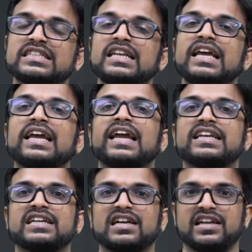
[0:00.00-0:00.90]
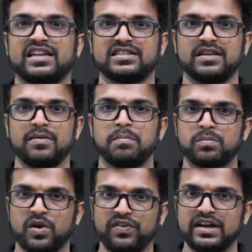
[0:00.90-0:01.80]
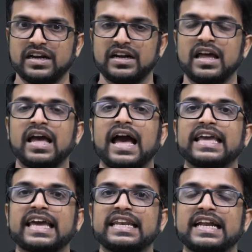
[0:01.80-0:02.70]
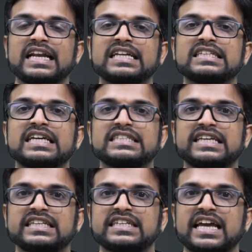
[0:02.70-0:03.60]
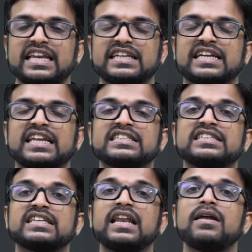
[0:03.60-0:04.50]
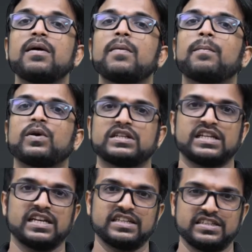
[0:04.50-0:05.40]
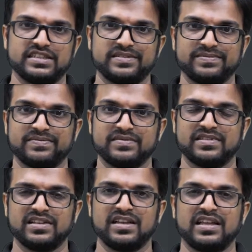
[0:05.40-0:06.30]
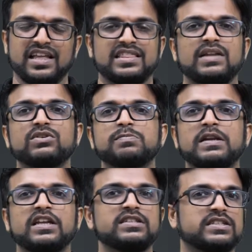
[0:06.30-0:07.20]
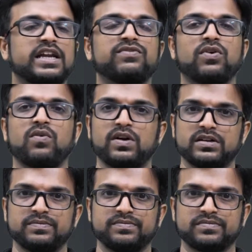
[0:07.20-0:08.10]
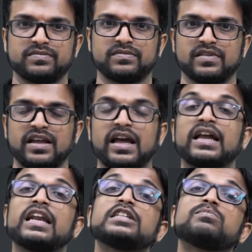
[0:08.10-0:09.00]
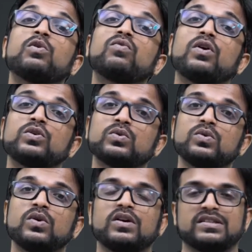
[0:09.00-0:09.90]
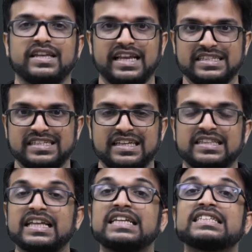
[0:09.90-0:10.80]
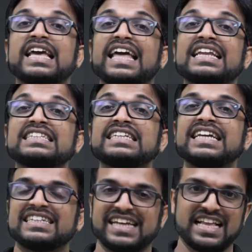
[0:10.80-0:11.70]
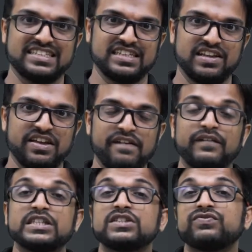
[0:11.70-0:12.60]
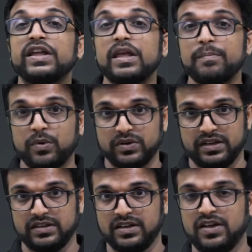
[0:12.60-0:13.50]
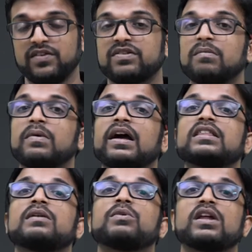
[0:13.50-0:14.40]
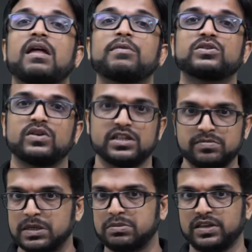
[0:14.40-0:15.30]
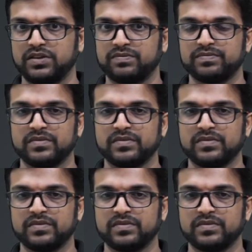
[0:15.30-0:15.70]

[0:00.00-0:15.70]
in internal energy, provided I can neglect change in kinetic energies and potential energies. That was pretty straightforward. Let's move on to the next, that is energy in transit, which is very important from a thermodynamic student's perspective.